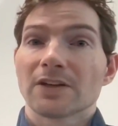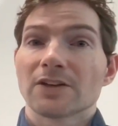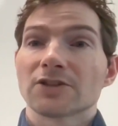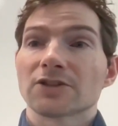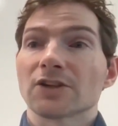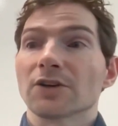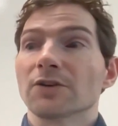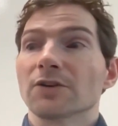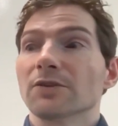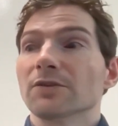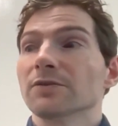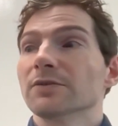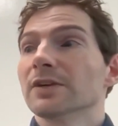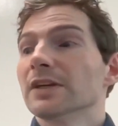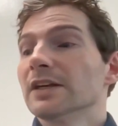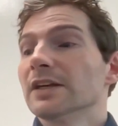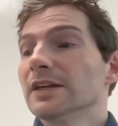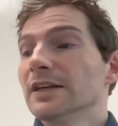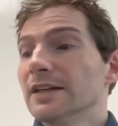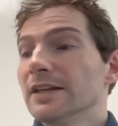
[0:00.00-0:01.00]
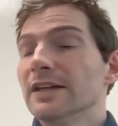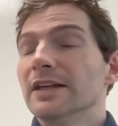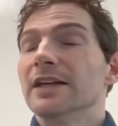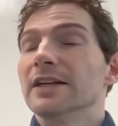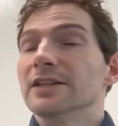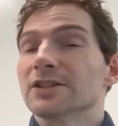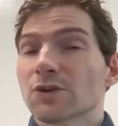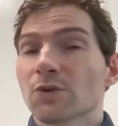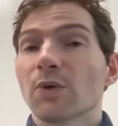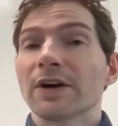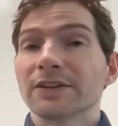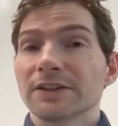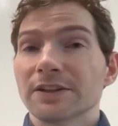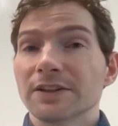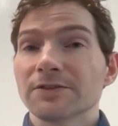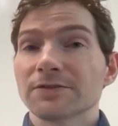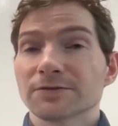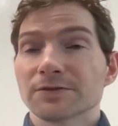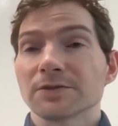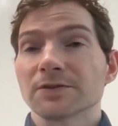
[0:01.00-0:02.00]
So it's quite
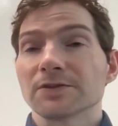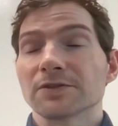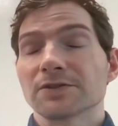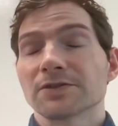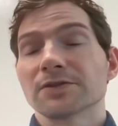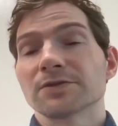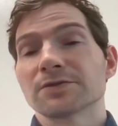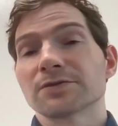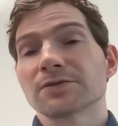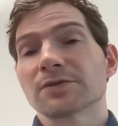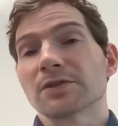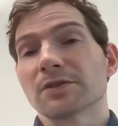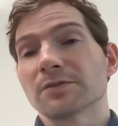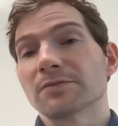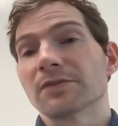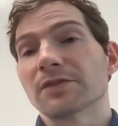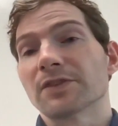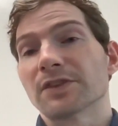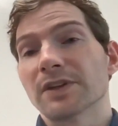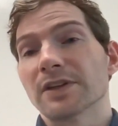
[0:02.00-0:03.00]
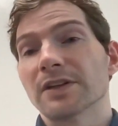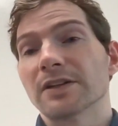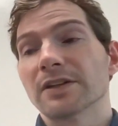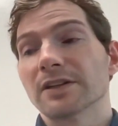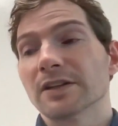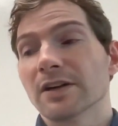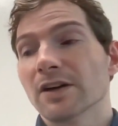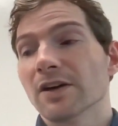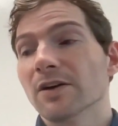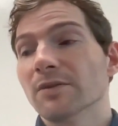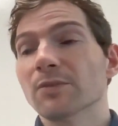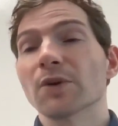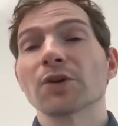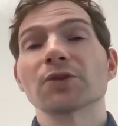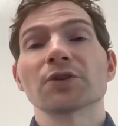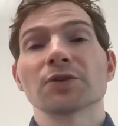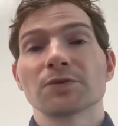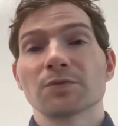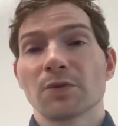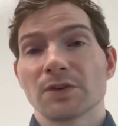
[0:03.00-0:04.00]
different from the
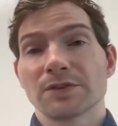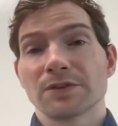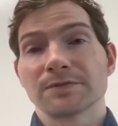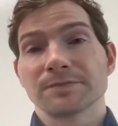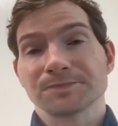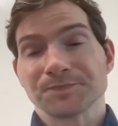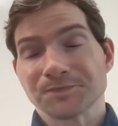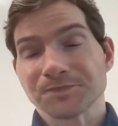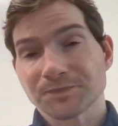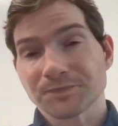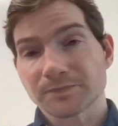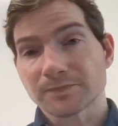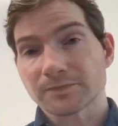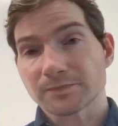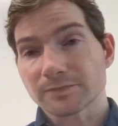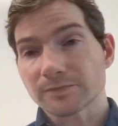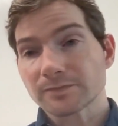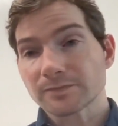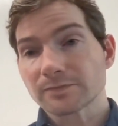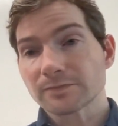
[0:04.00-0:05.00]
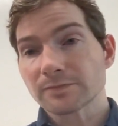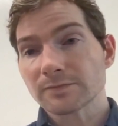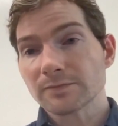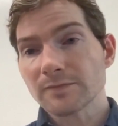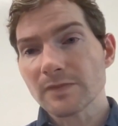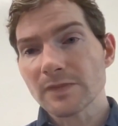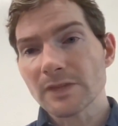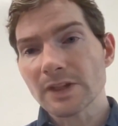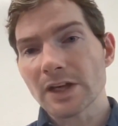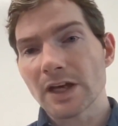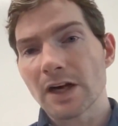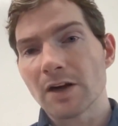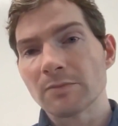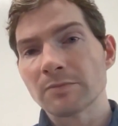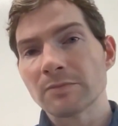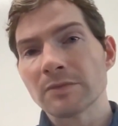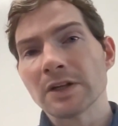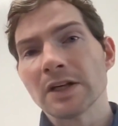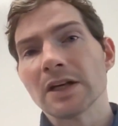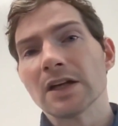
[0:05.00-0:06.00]
modern one.
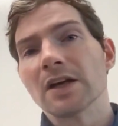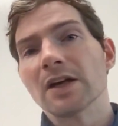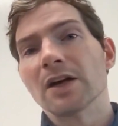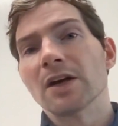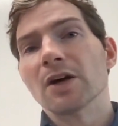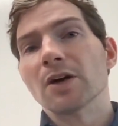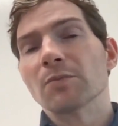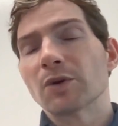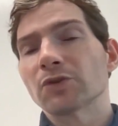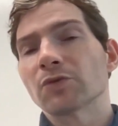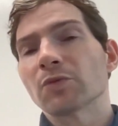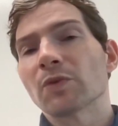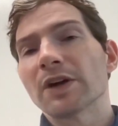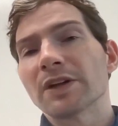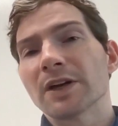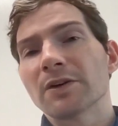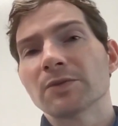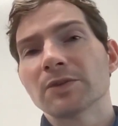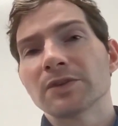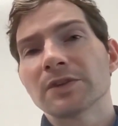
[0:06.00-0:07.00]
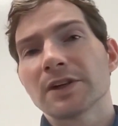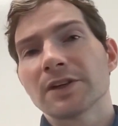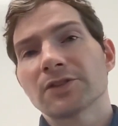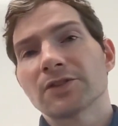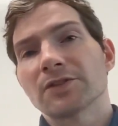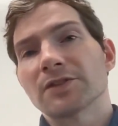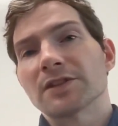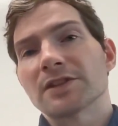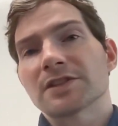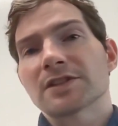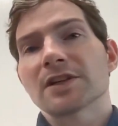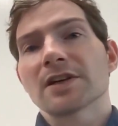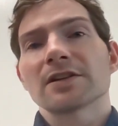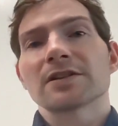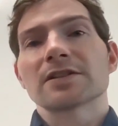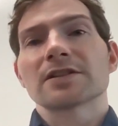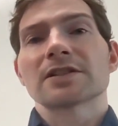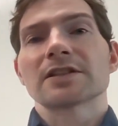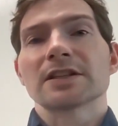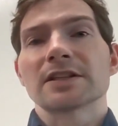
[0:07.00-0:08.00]
But what I would like to
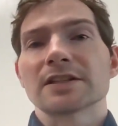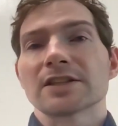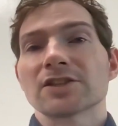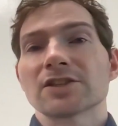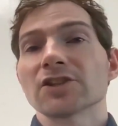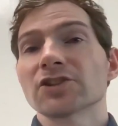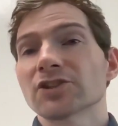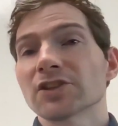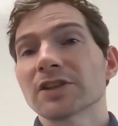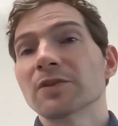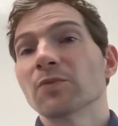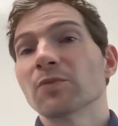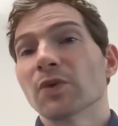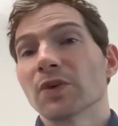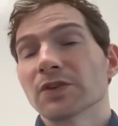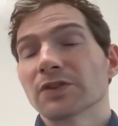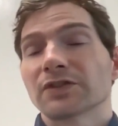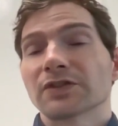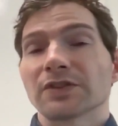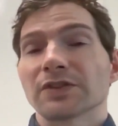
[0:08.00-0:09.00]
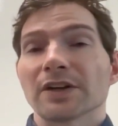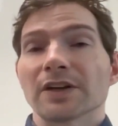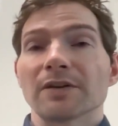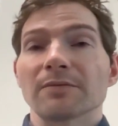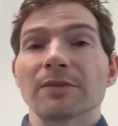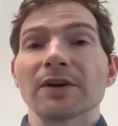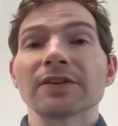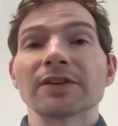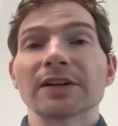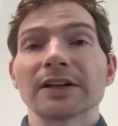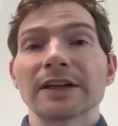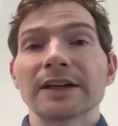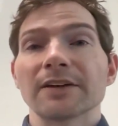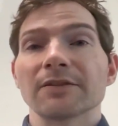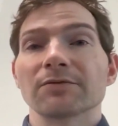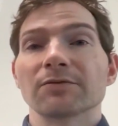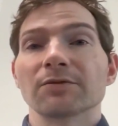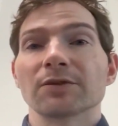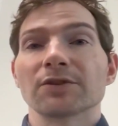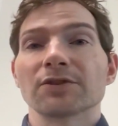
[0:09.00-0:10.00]
discuss is essentially what
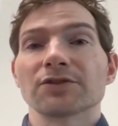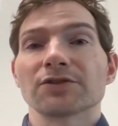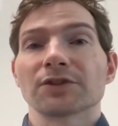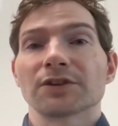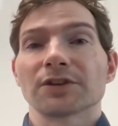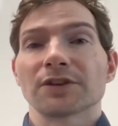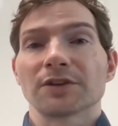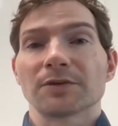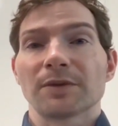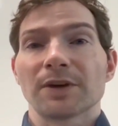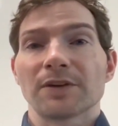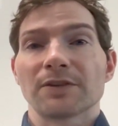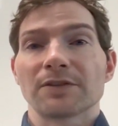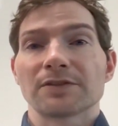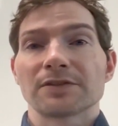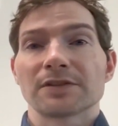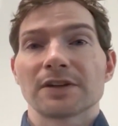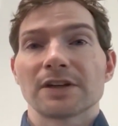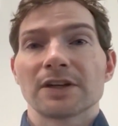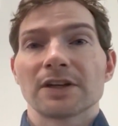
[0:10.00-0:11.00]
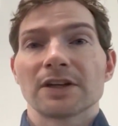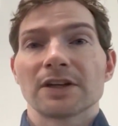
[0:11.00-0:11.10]
Mendeleev was talking about.